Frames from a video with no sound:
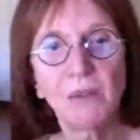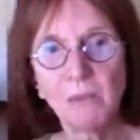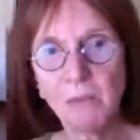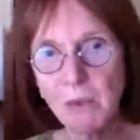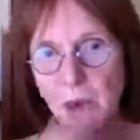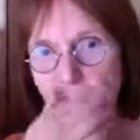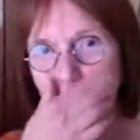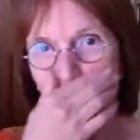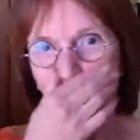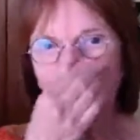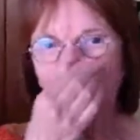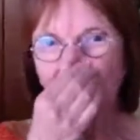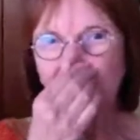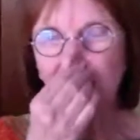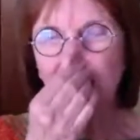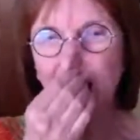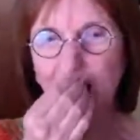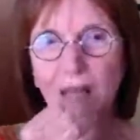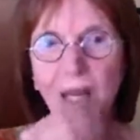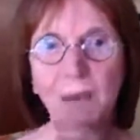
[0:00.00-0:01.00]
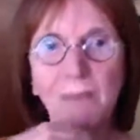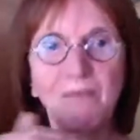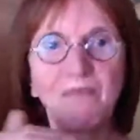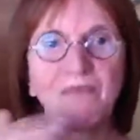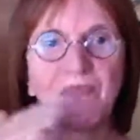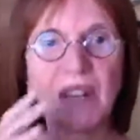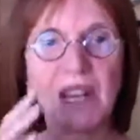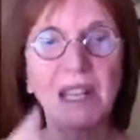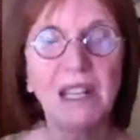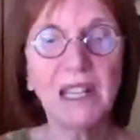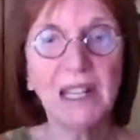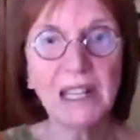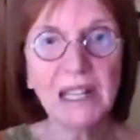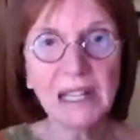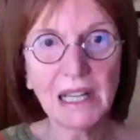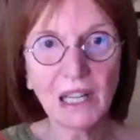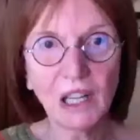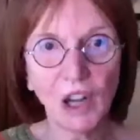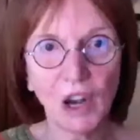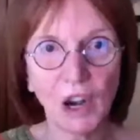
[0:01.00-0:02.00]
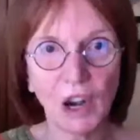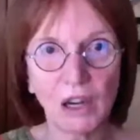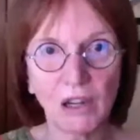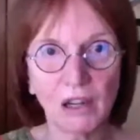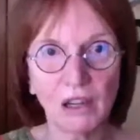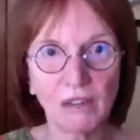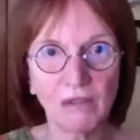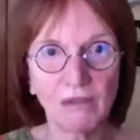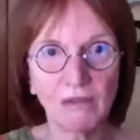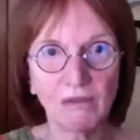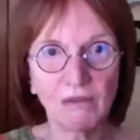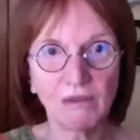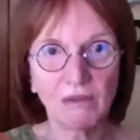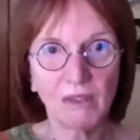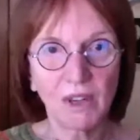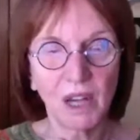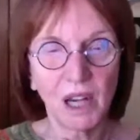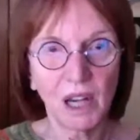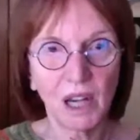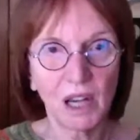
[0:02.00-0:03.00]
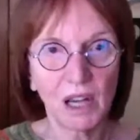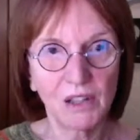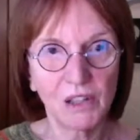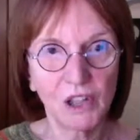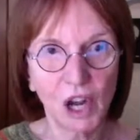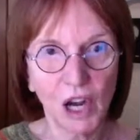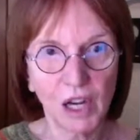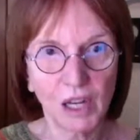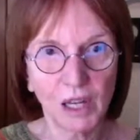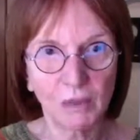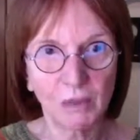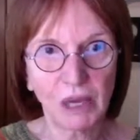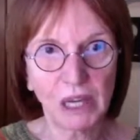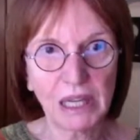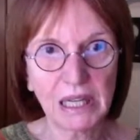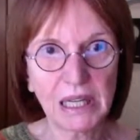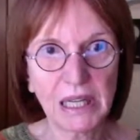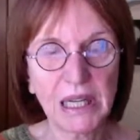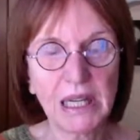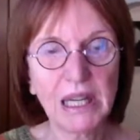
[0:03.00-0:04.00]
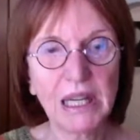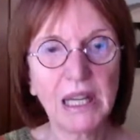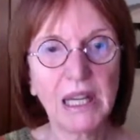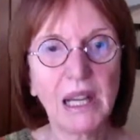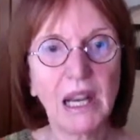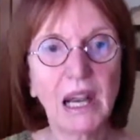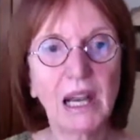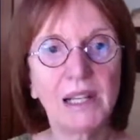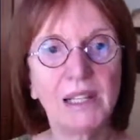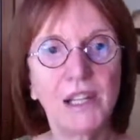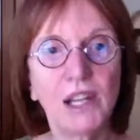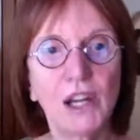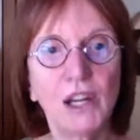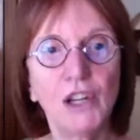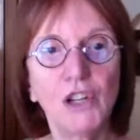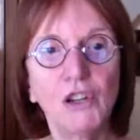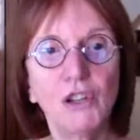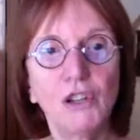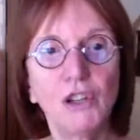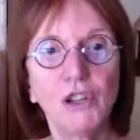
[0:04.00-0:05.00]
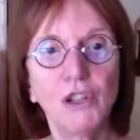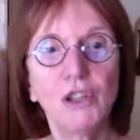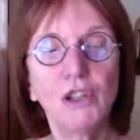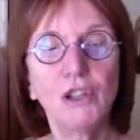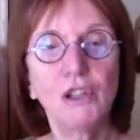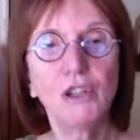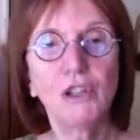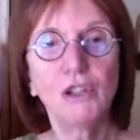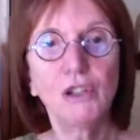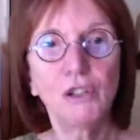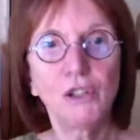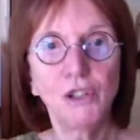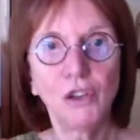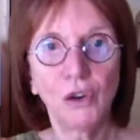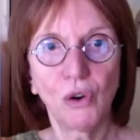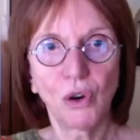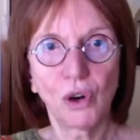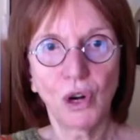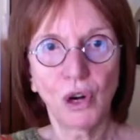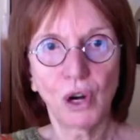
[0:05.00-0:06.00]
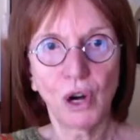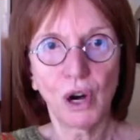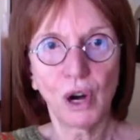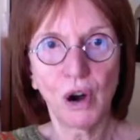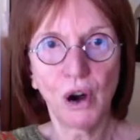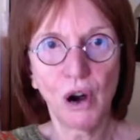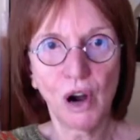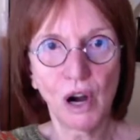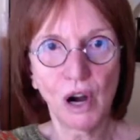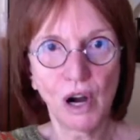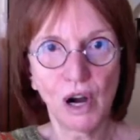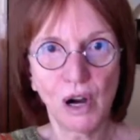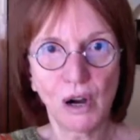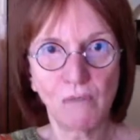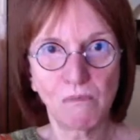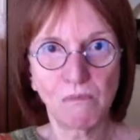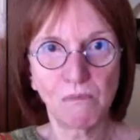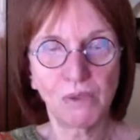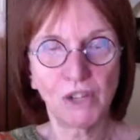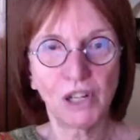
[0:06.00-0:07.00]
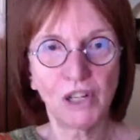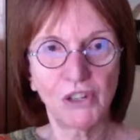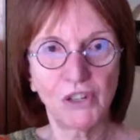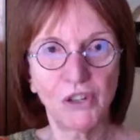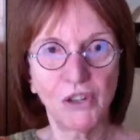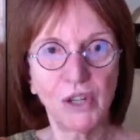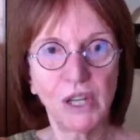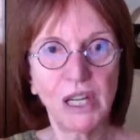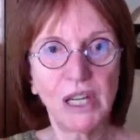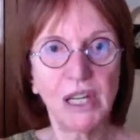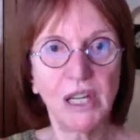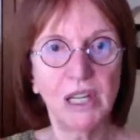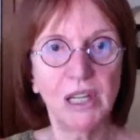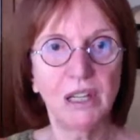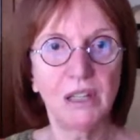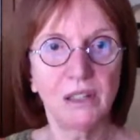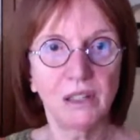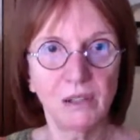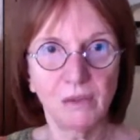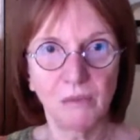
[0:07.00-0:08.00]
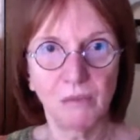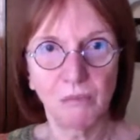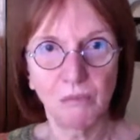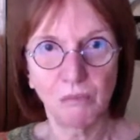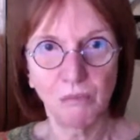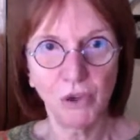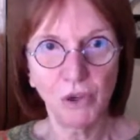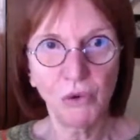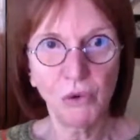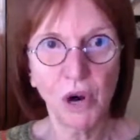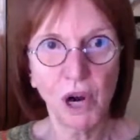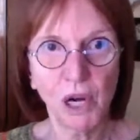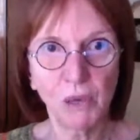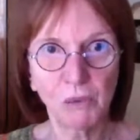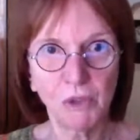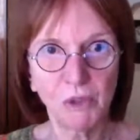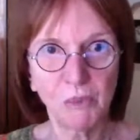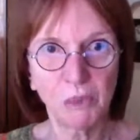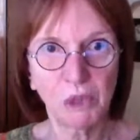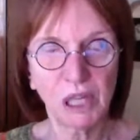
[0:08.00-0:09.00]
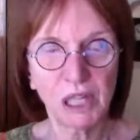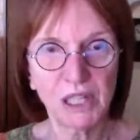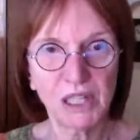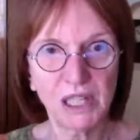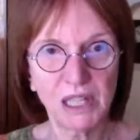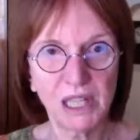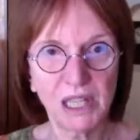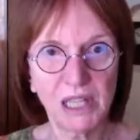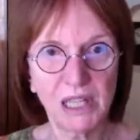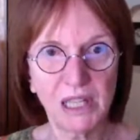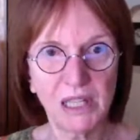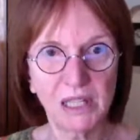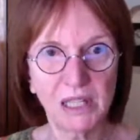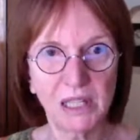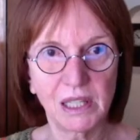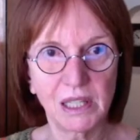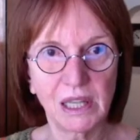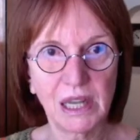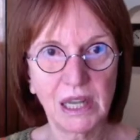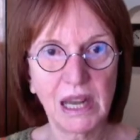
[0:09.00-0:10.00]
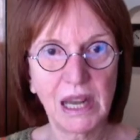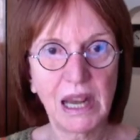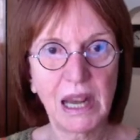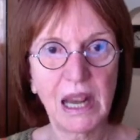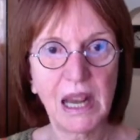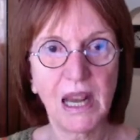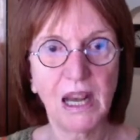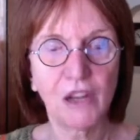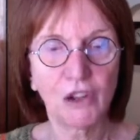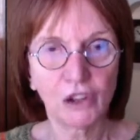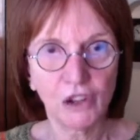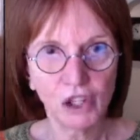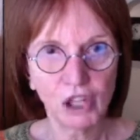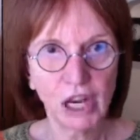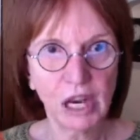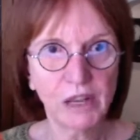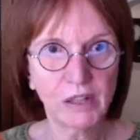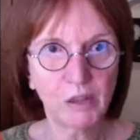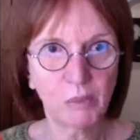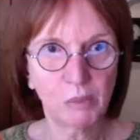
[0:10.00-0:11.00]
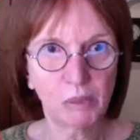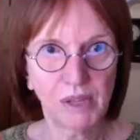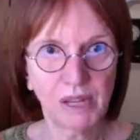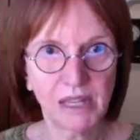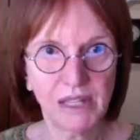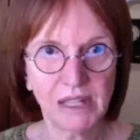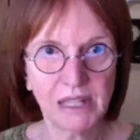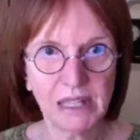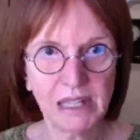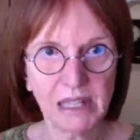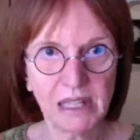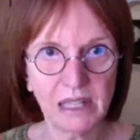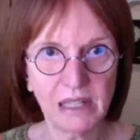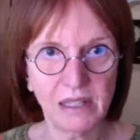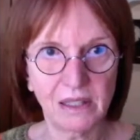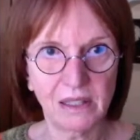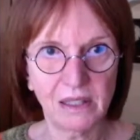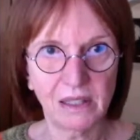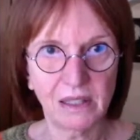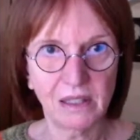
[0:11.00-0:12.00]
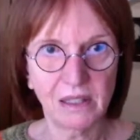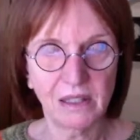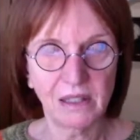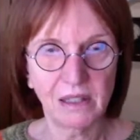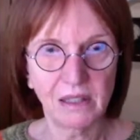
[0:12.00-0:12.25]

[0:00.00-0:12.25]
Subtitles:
remember in the knit along document, I tell you to use your arm plus your ease, 2 arms plus ease, and your chest plus ease.